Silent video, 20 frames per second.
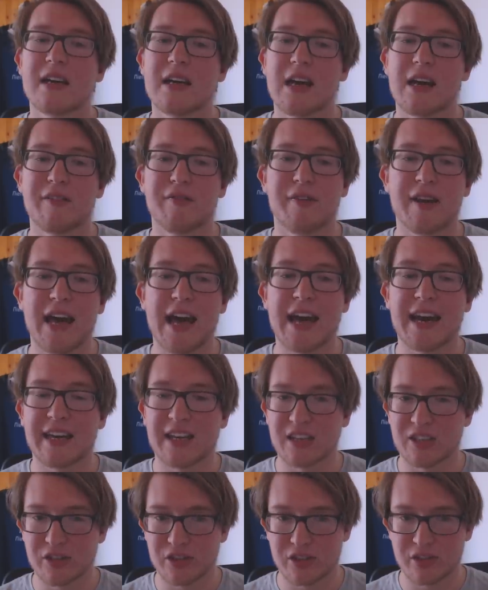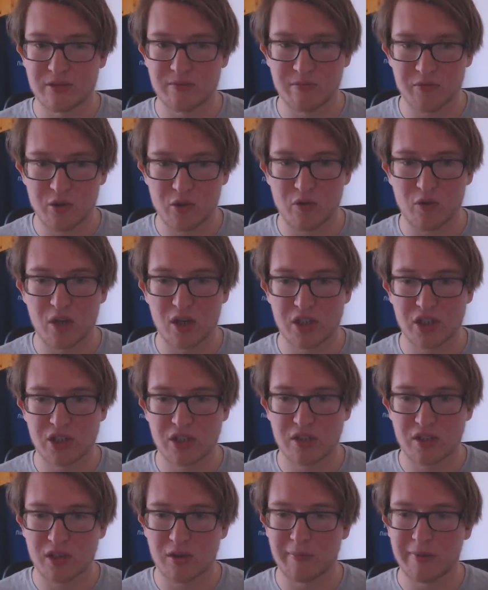and Fnatic are just crushed,
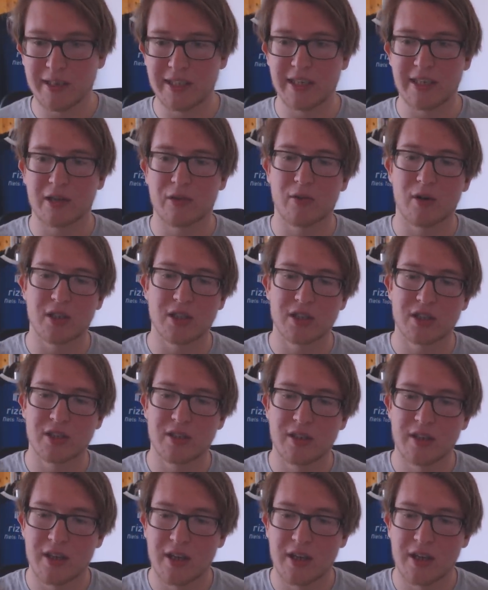completely crushed.